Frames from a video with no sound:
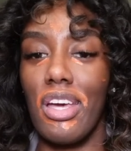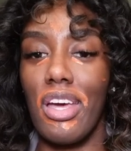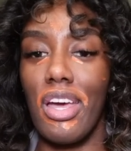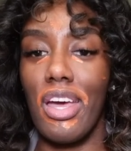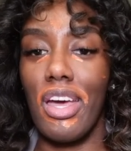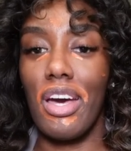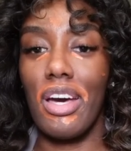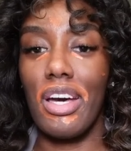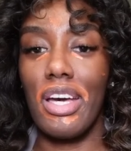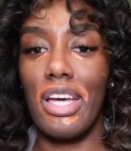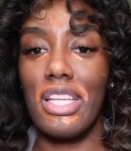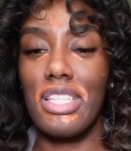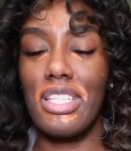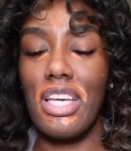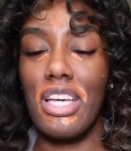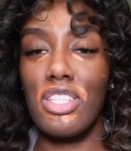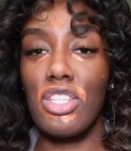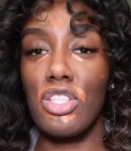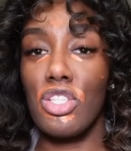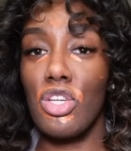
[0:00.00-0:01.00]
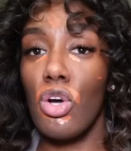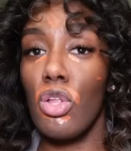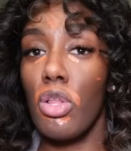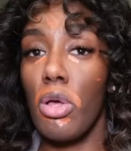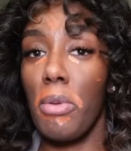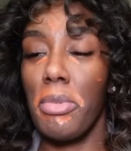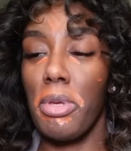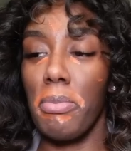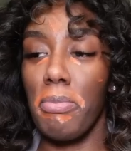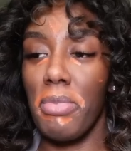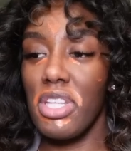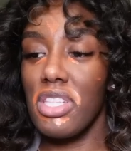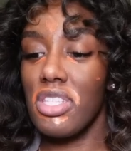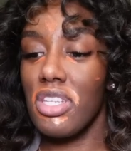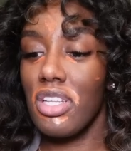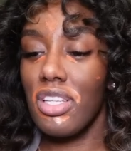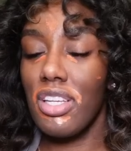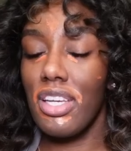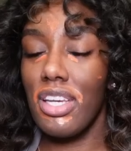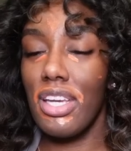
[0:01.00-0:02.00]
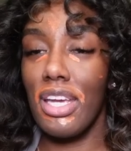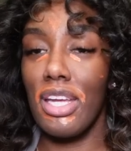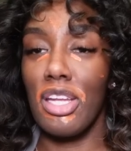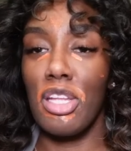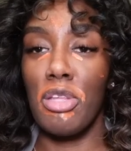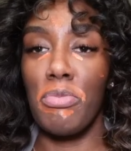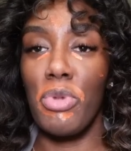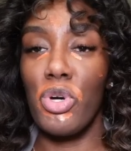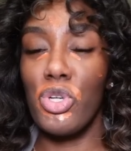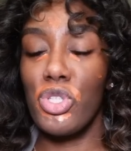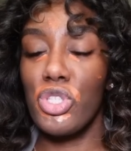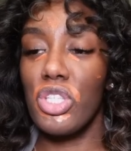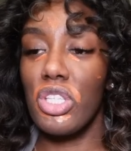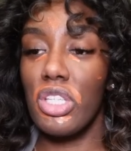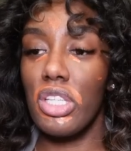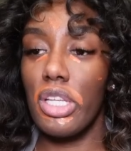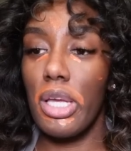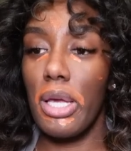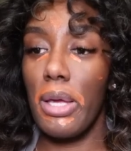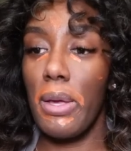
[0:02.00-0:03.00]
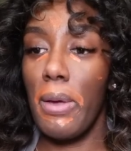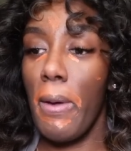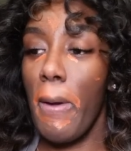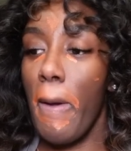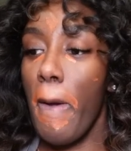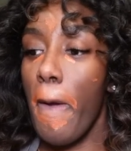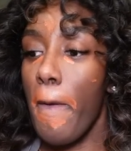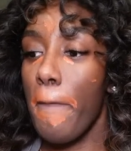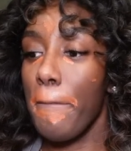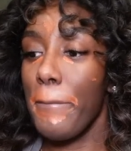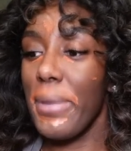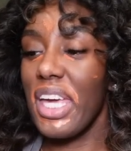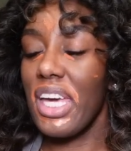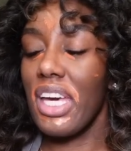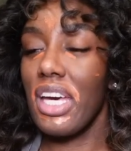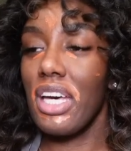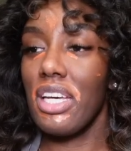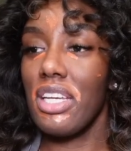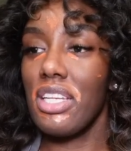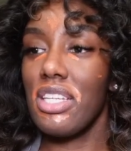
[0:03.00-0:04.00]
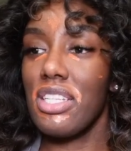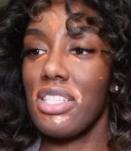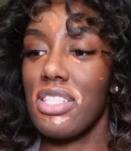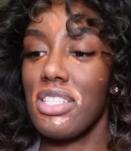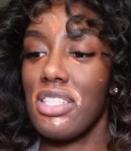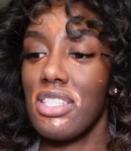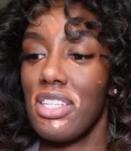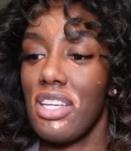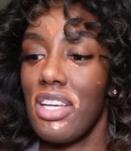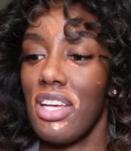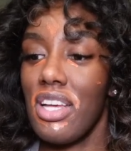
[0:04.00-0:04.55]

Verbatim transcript: Uh, it takes a toll on me mentally and emotionally because